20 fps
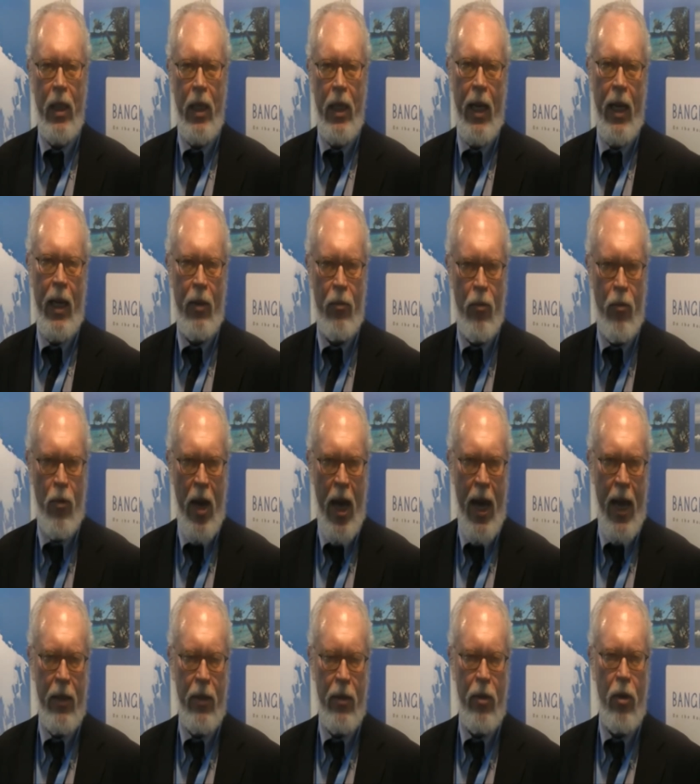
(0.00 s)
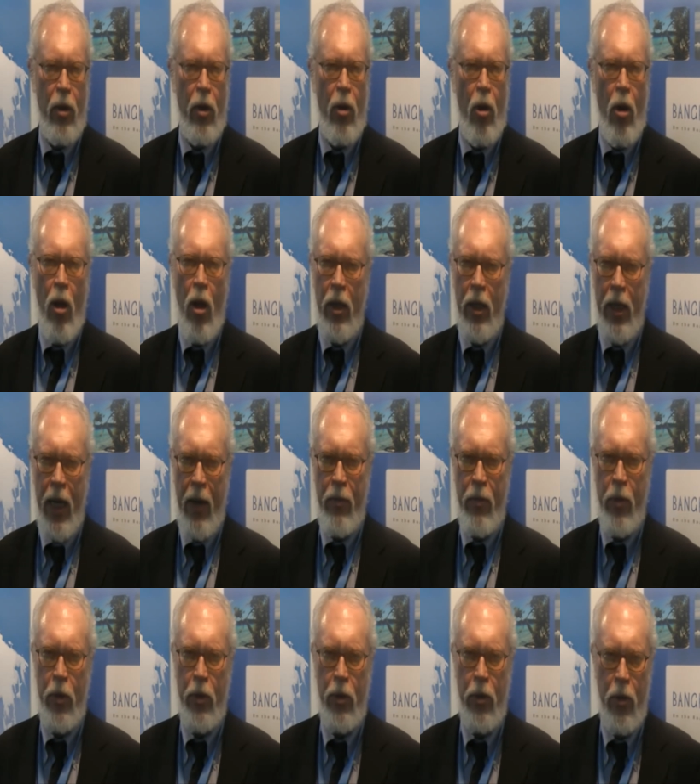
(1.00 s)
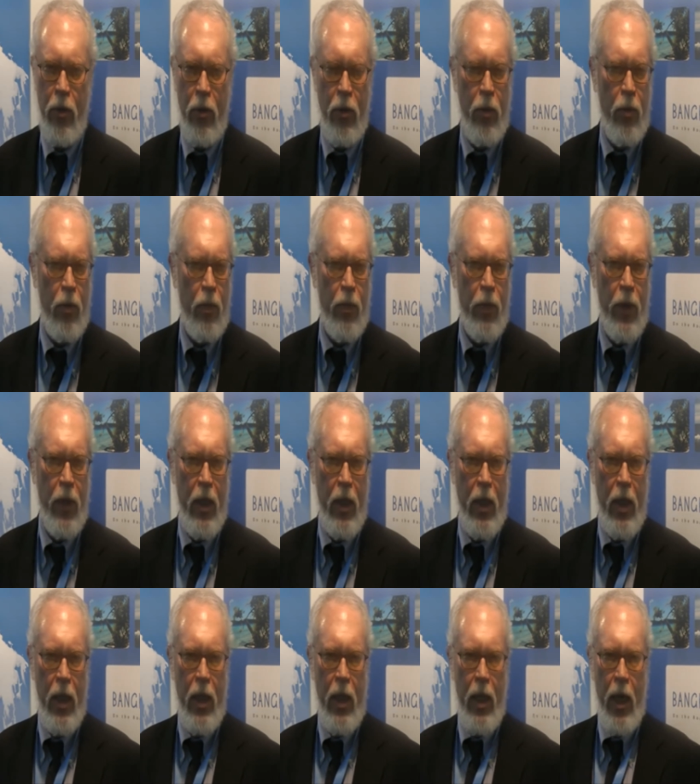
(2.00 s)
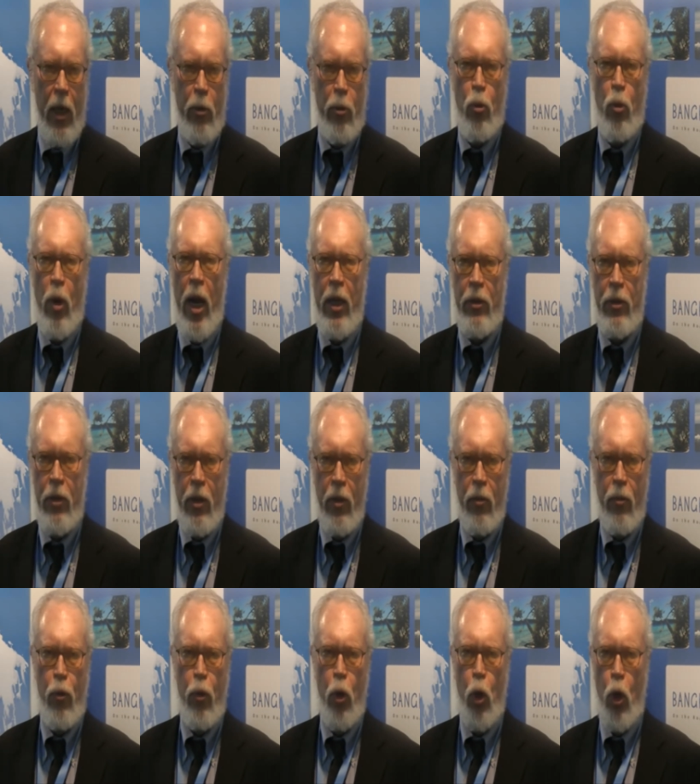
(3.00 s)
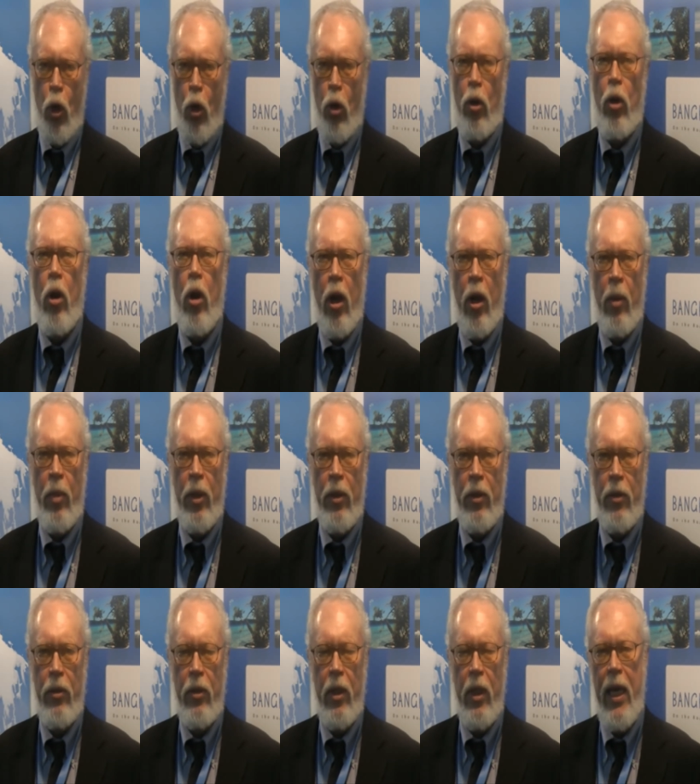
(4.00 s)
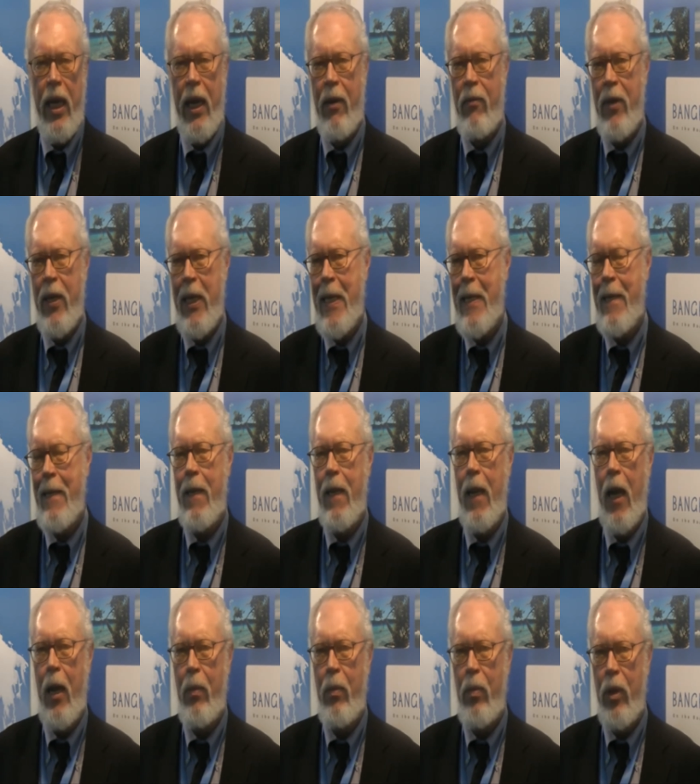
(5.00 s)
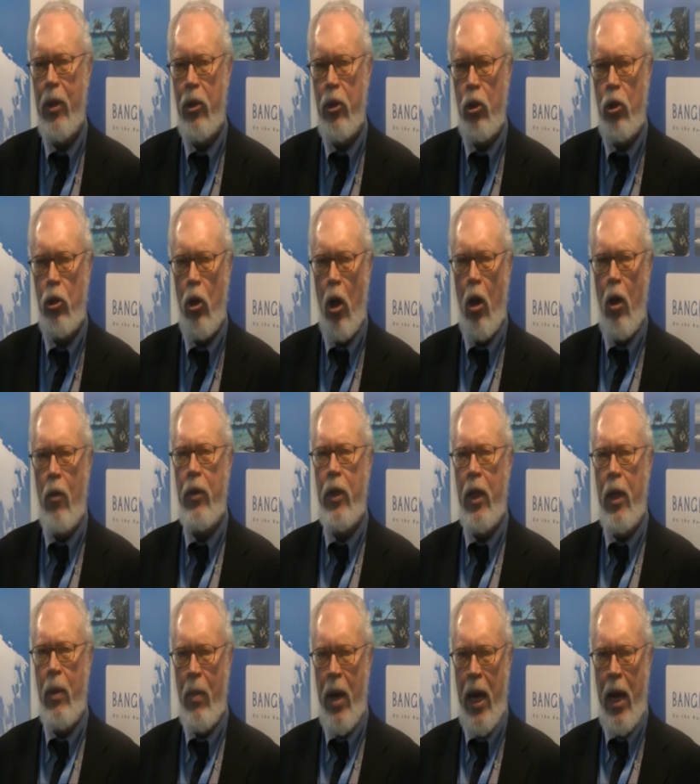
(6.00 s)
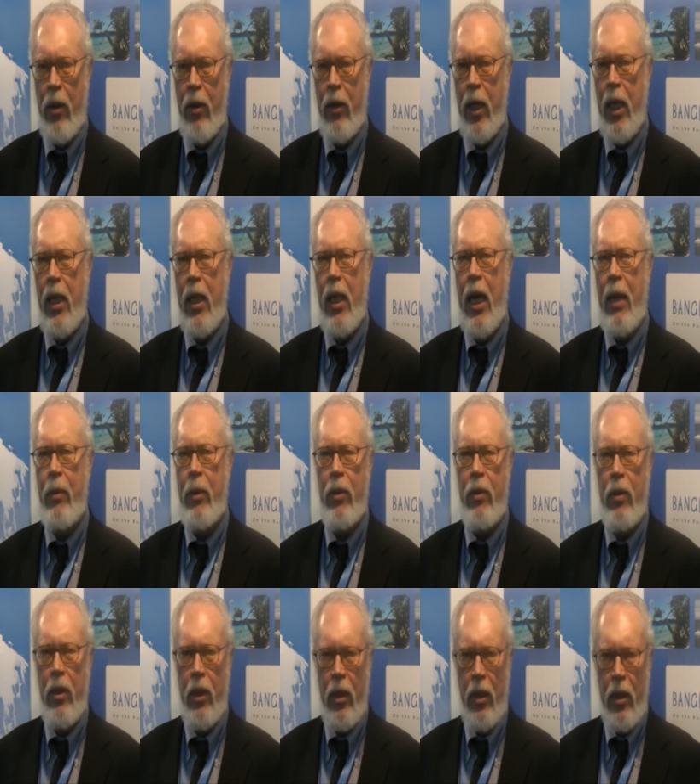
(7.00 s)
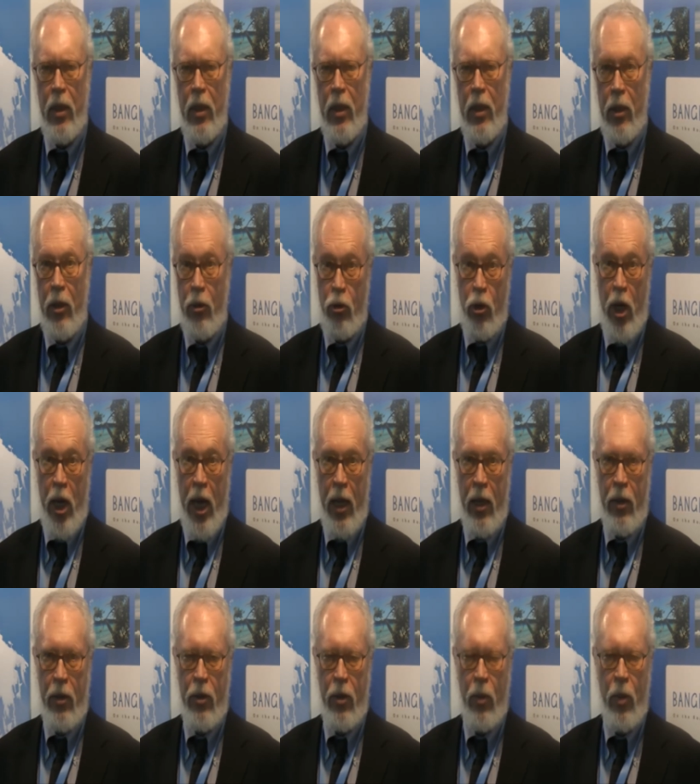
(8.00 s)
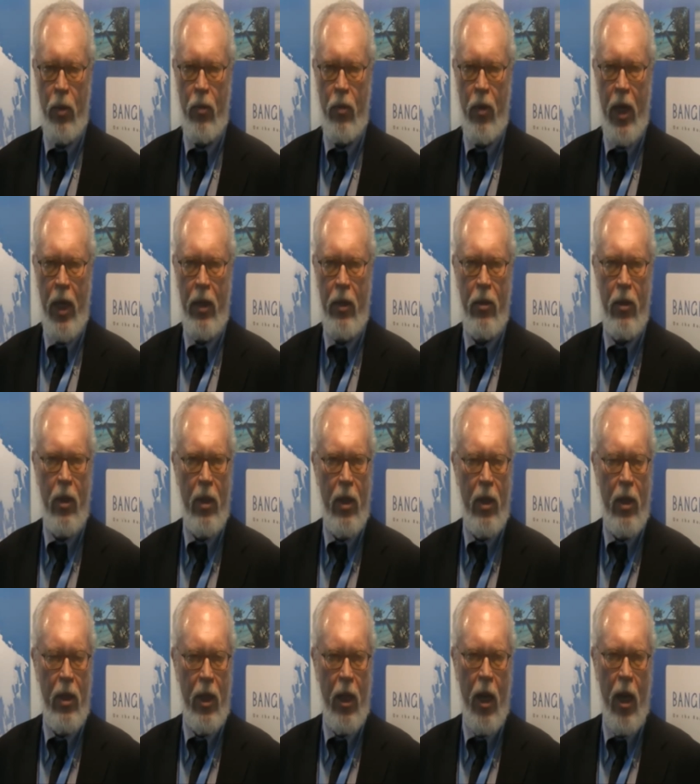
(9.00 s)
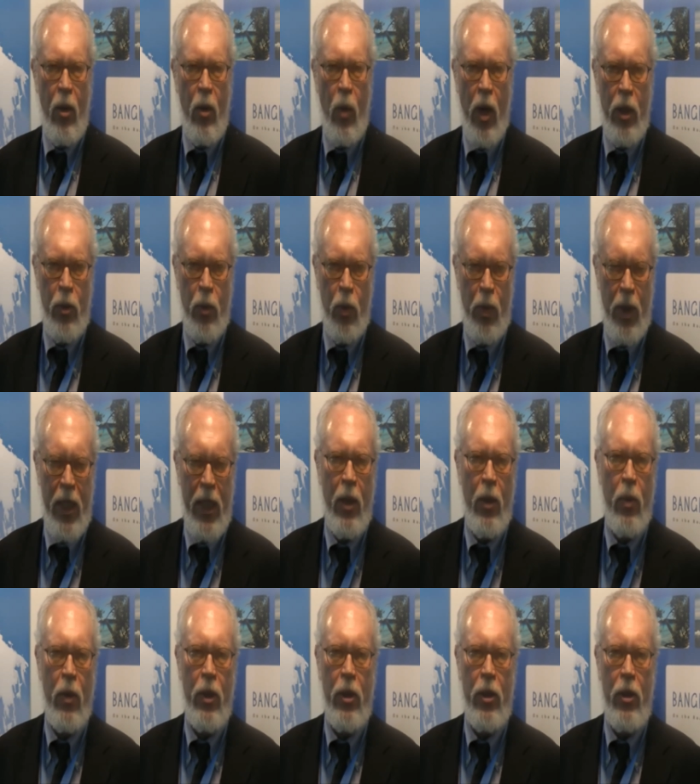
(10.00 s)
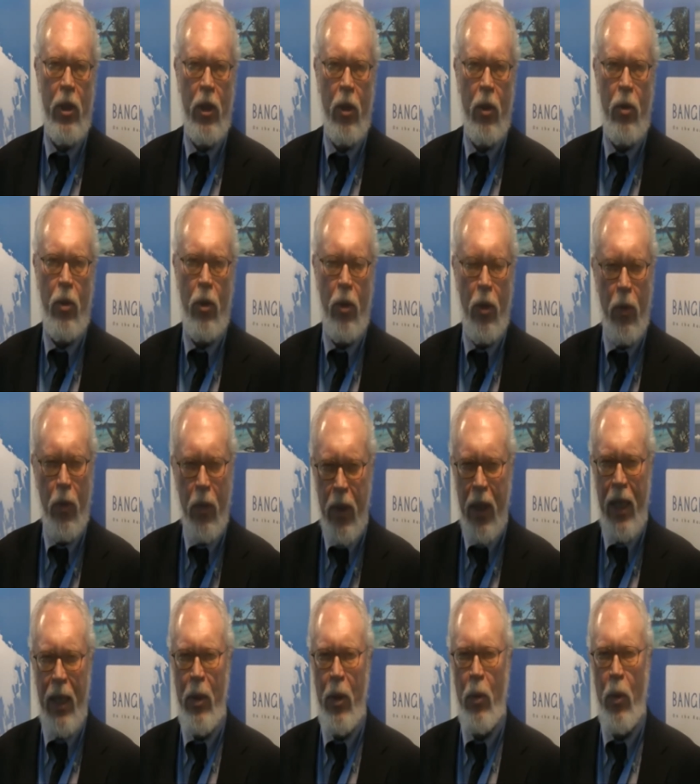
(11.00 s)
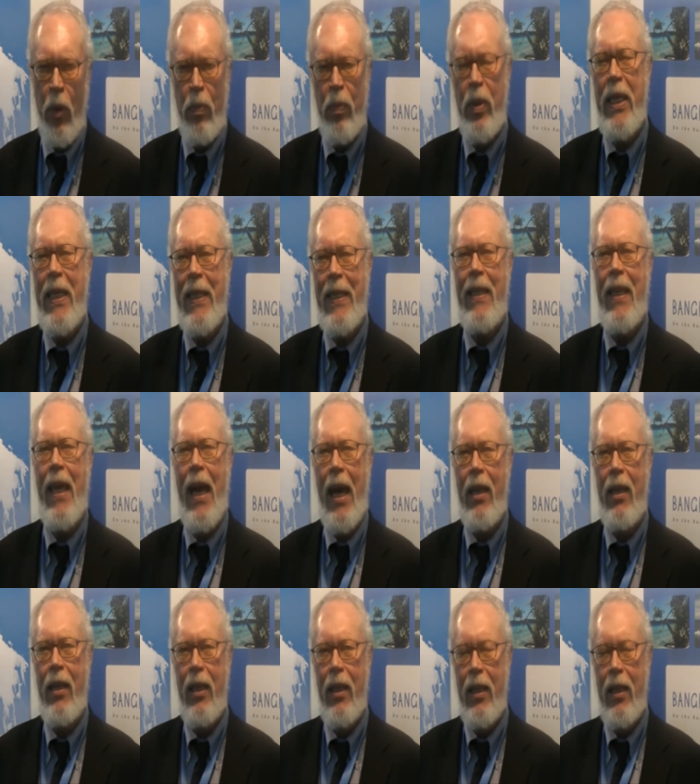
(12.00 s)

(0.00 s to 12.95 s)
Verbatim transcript: And in fact, all the efforts to address the fluorocarbons have ended up solving amount of the climate challenge that we face that otherwise would be equal to CO2. Now, let me repeat that.